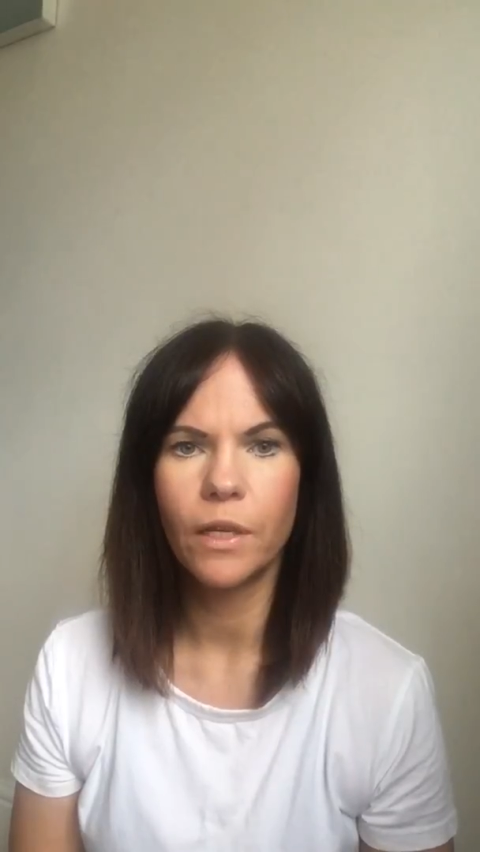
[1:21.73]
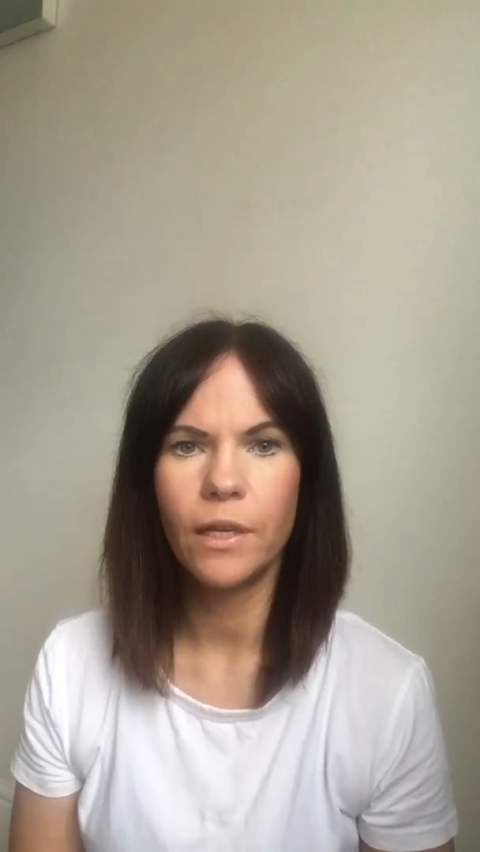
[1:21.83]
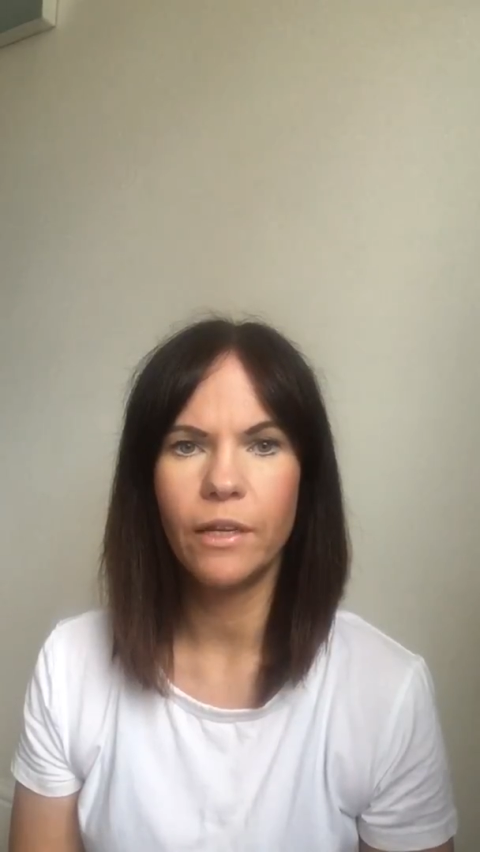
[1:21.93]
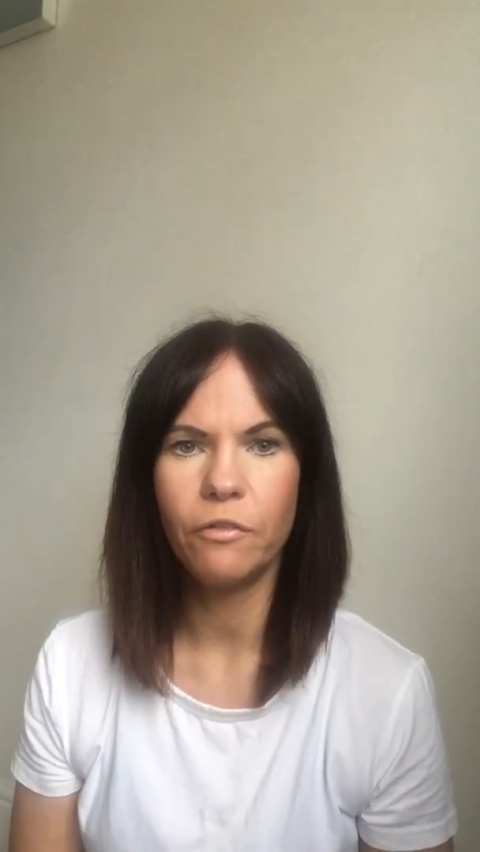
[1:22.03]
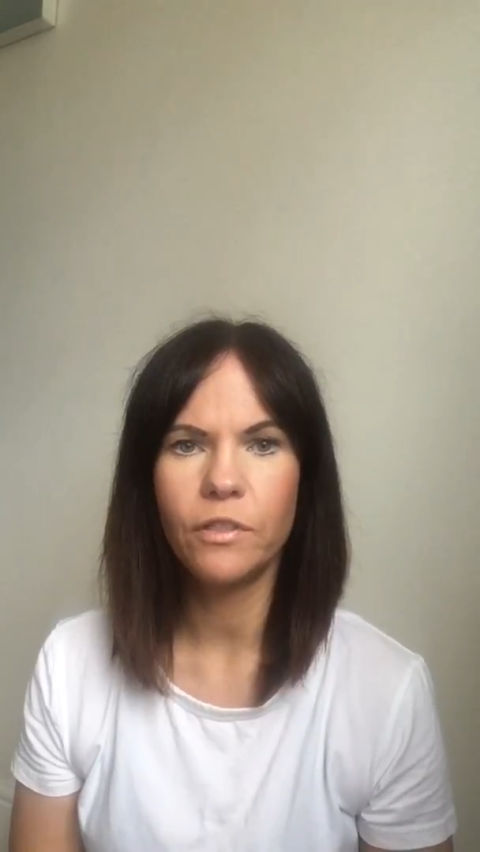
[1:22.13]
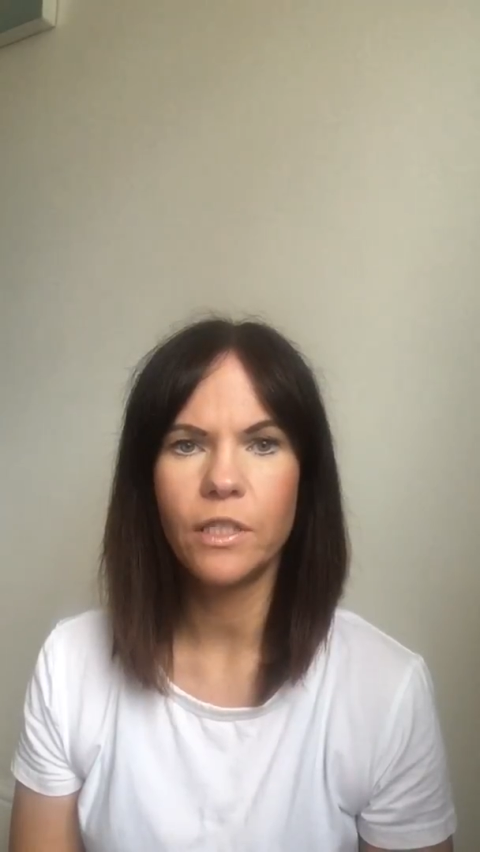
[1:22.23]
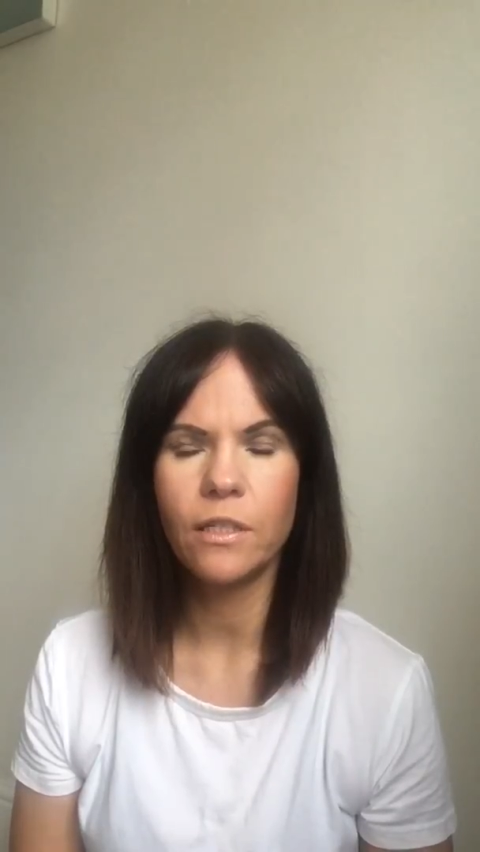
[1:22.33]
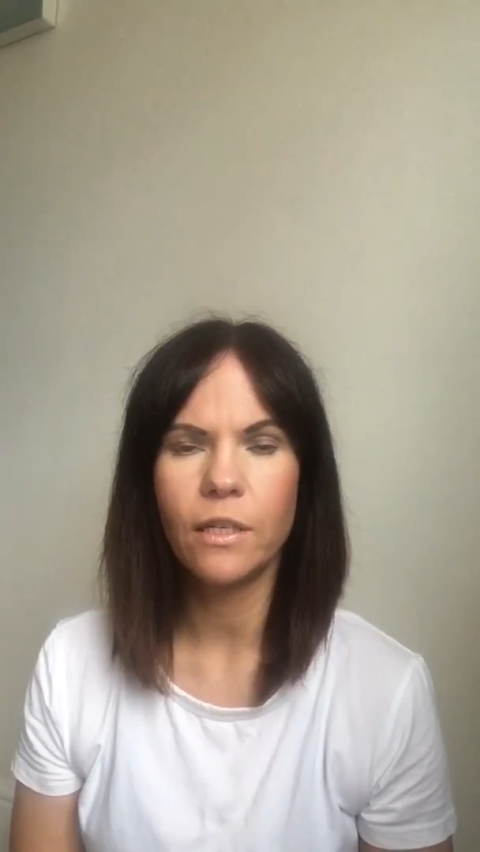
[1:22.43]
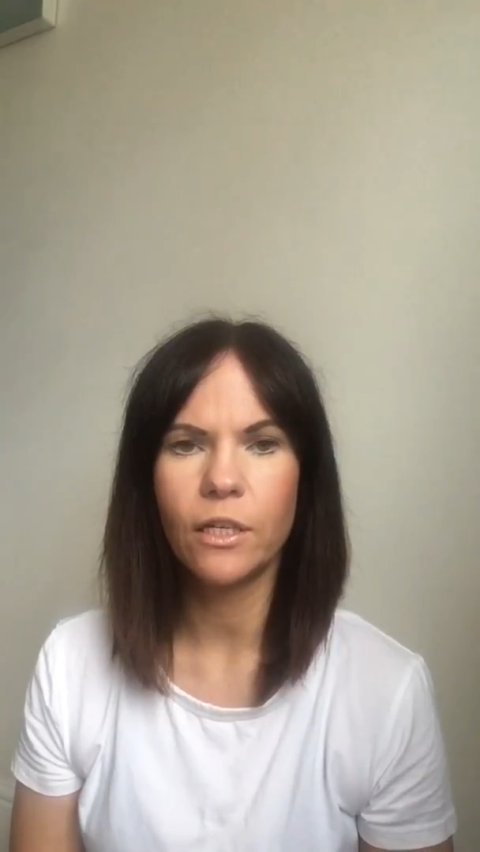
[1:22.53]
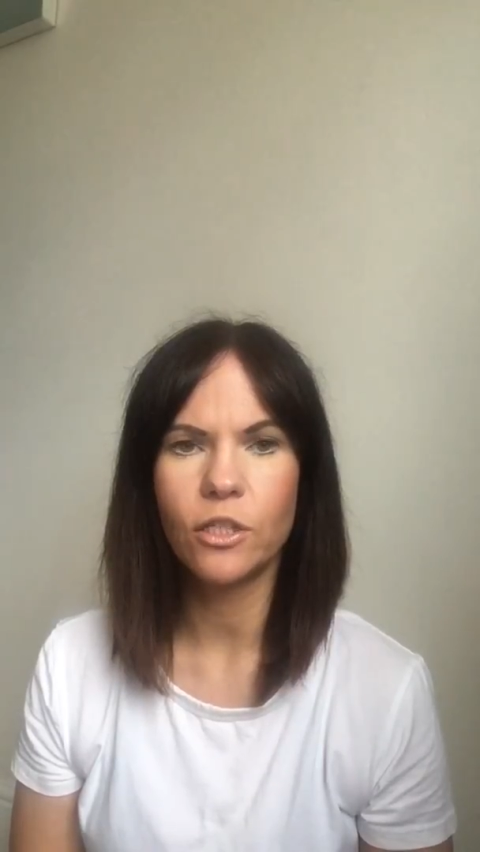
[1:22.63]

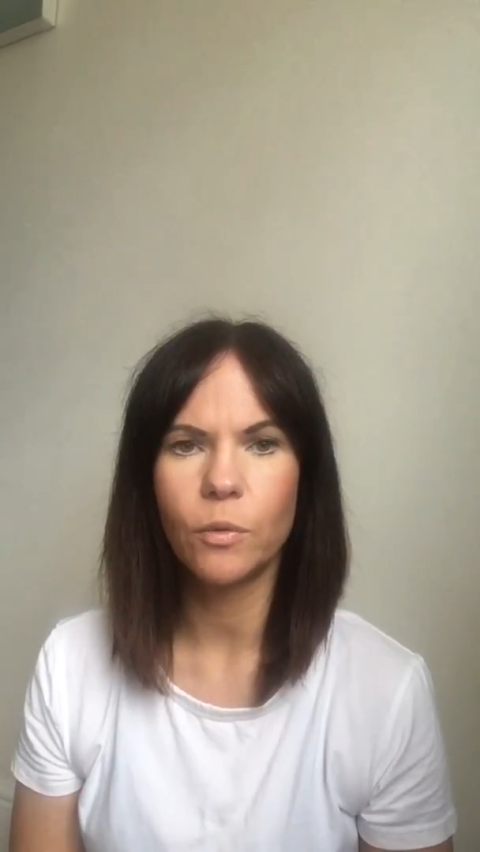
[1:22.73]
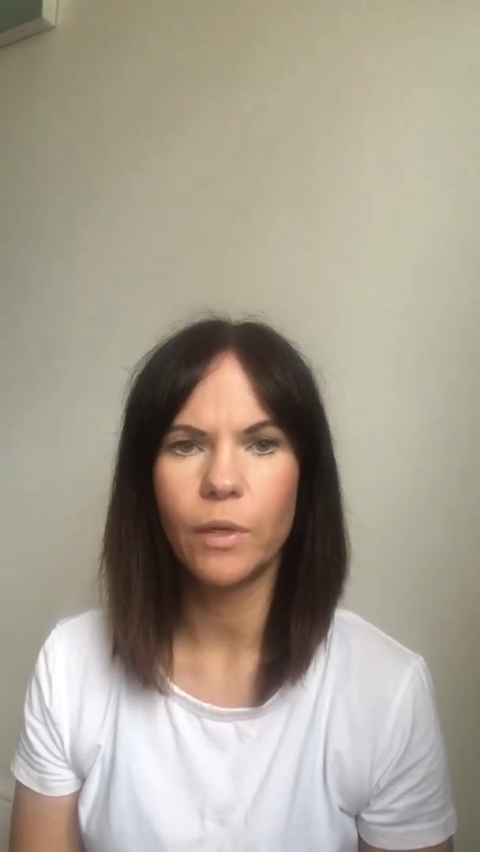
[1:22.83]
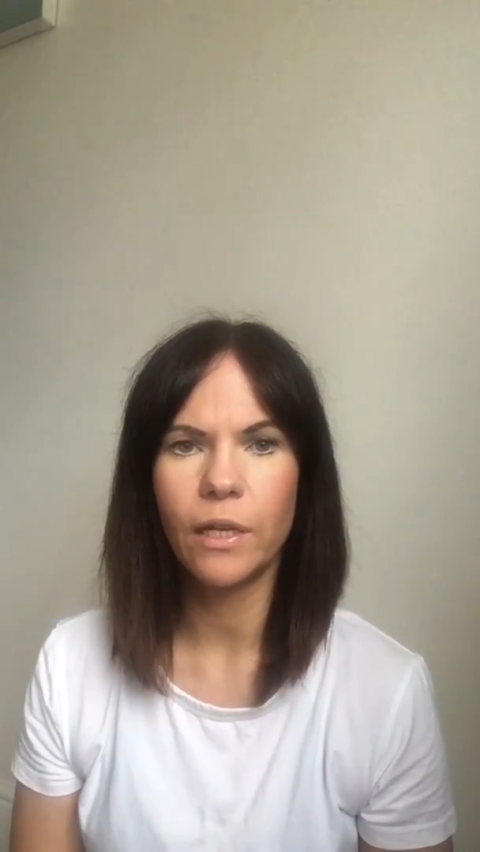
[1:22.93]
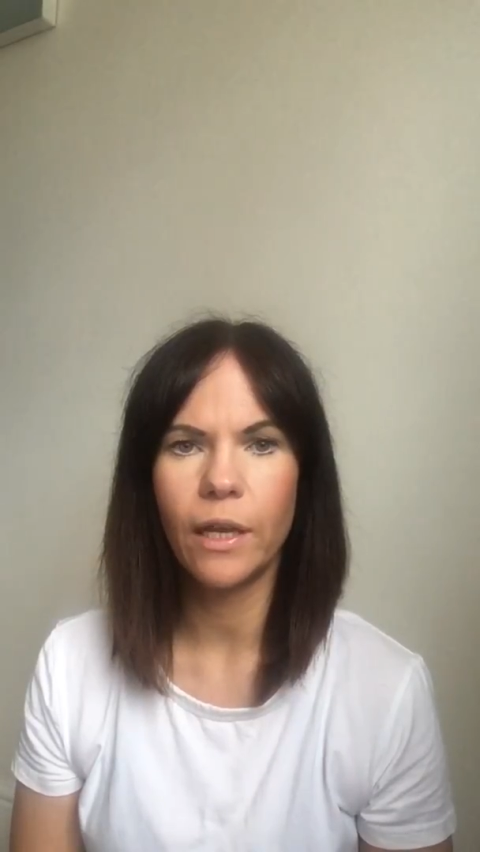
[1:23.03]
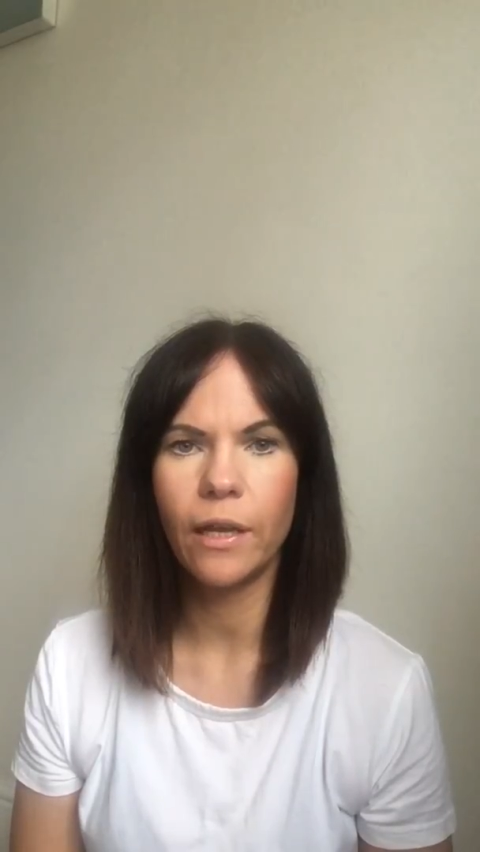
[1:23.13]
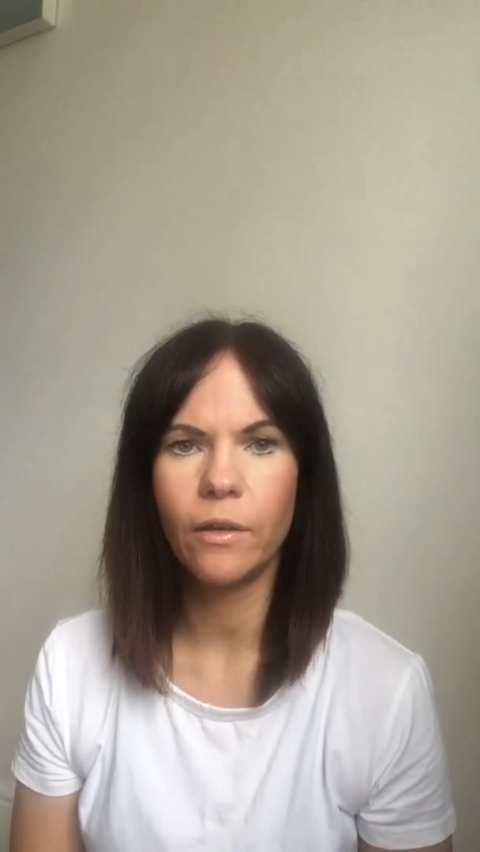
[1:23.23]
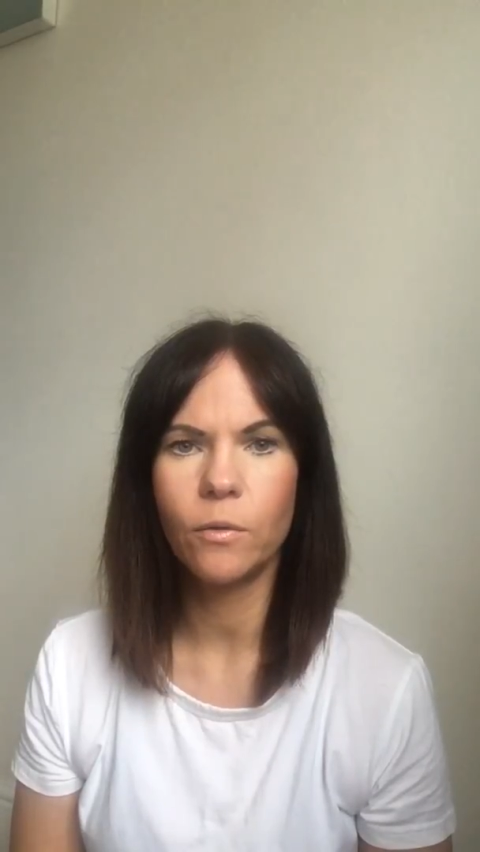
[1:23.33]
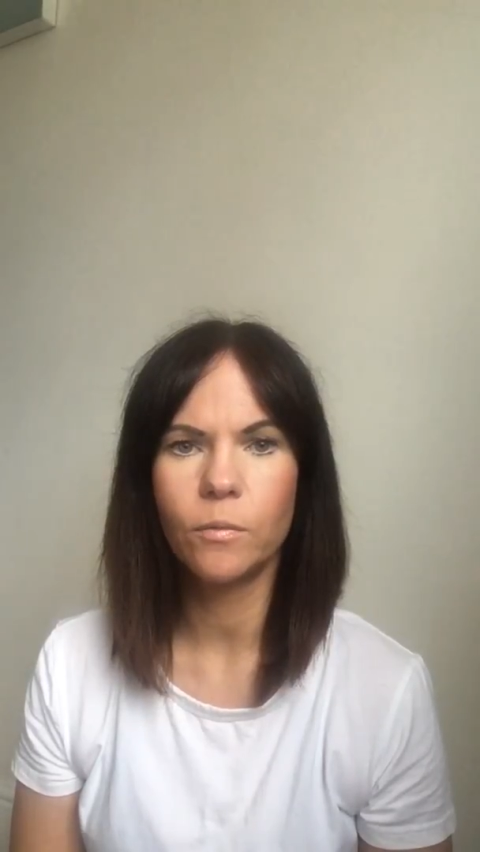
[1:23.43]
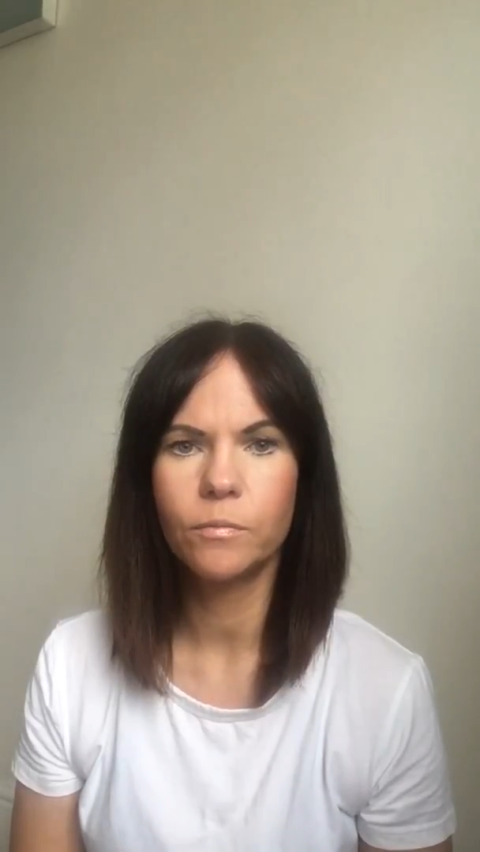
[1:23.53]
lifting as you inhale.